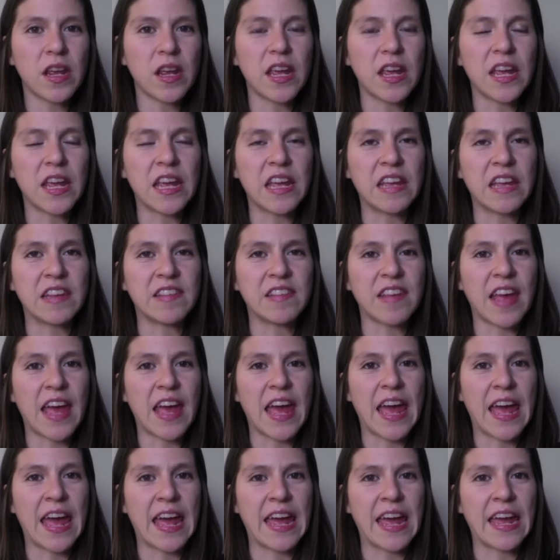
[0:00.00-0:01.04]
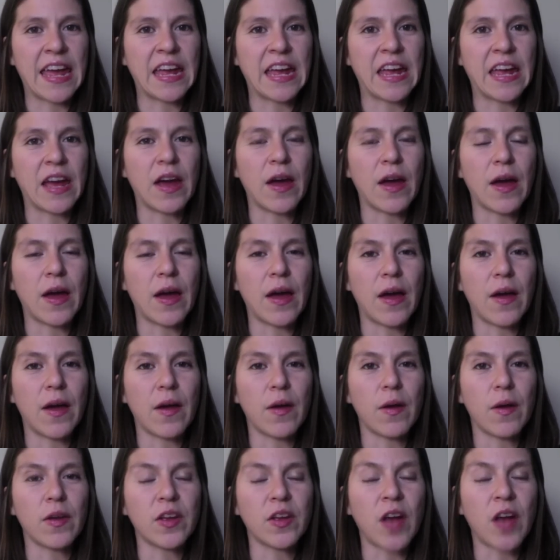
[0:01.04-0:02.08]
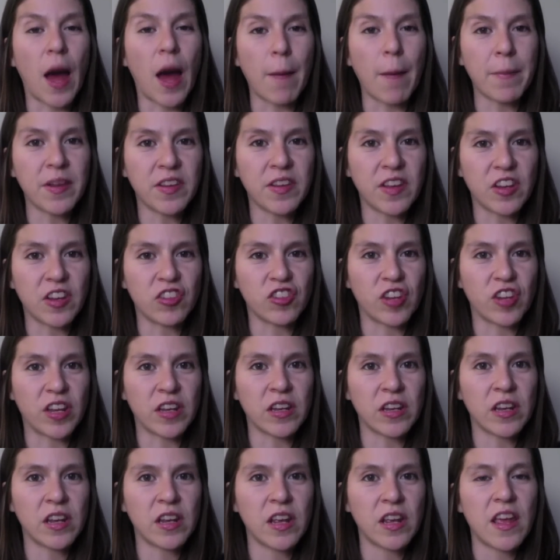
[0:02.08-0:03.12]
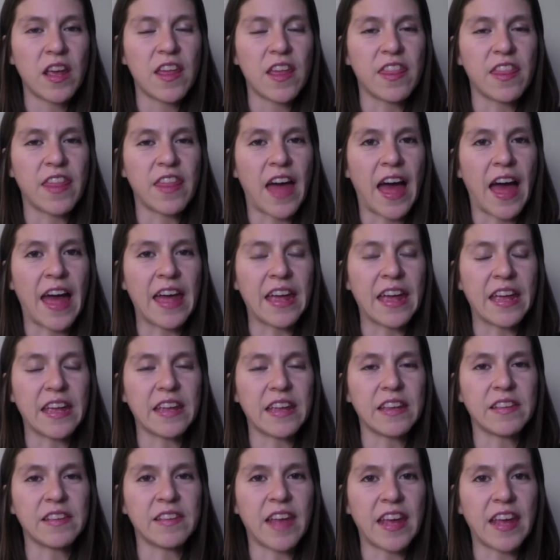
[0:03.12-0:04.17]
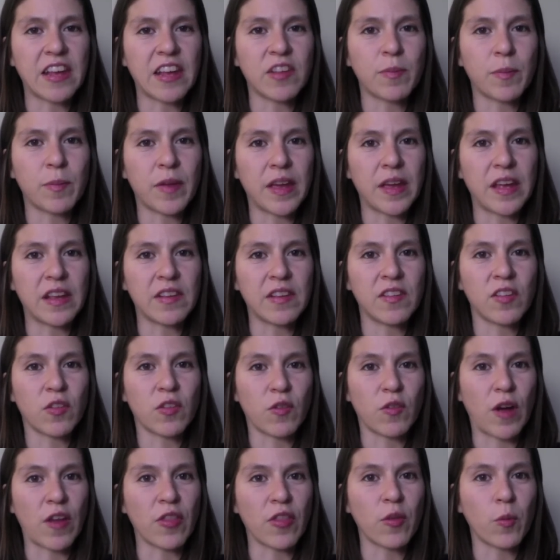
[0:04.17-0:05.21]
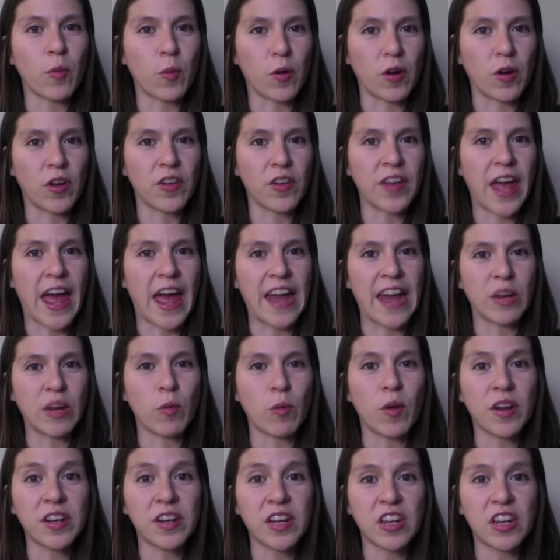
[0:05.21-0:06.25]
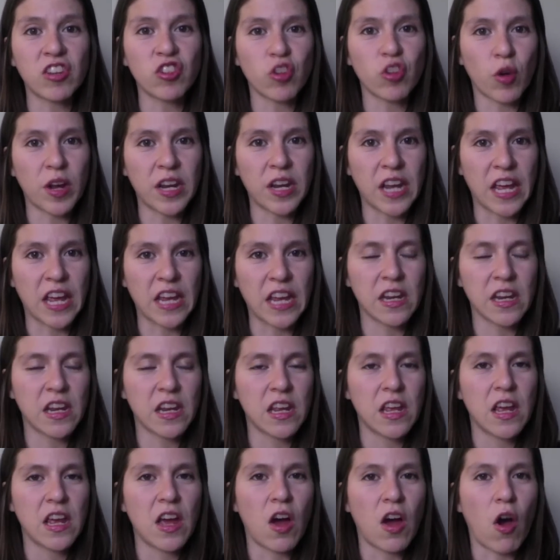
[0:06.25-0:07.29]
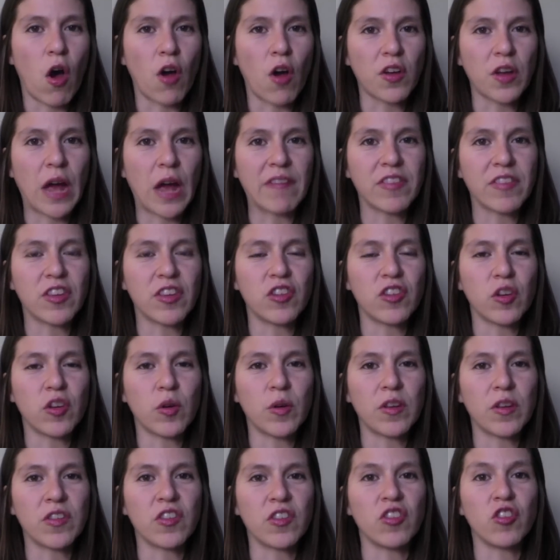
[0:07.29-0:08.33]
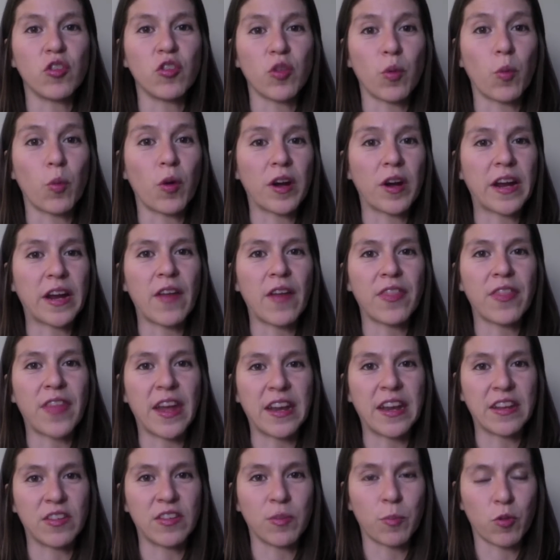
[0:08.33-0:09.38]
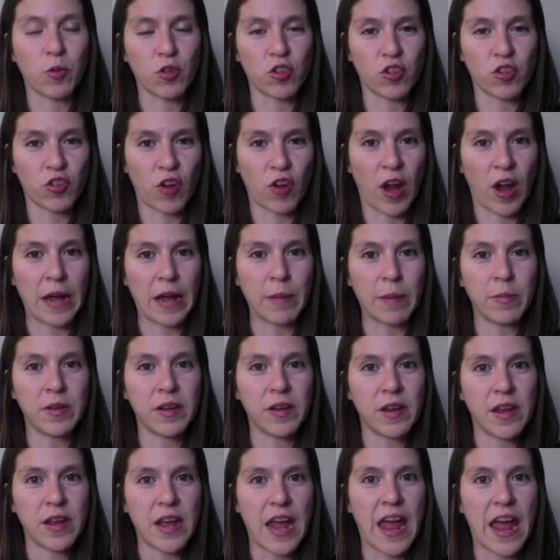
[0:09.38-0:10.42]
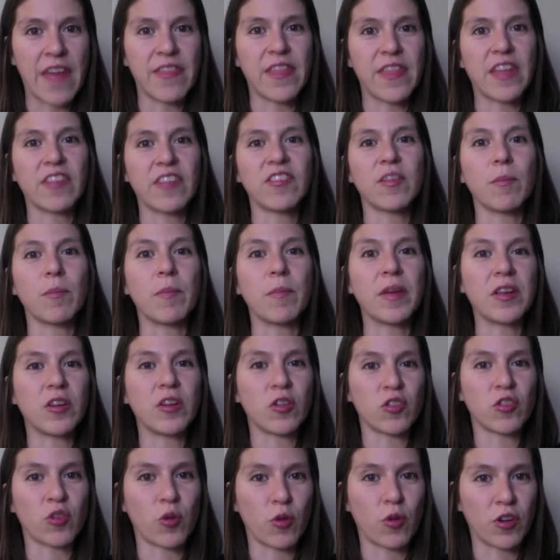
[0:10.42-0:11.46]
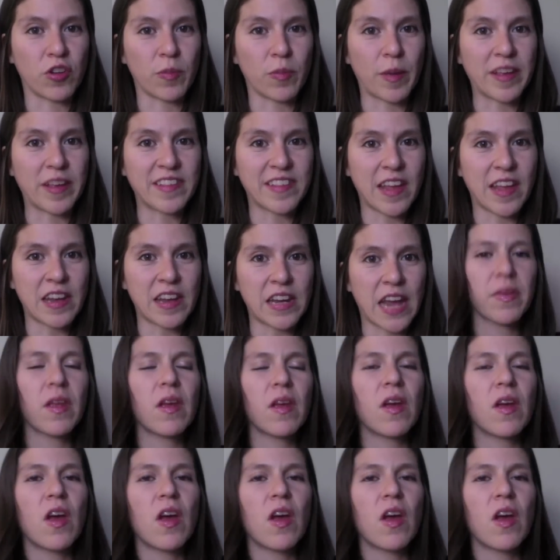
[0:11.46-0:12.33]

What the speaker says: is a competition that takes place throughout the world. Anyone can join in. All you have to do is do the workout that is prescribed and then submit your scores by Sunday.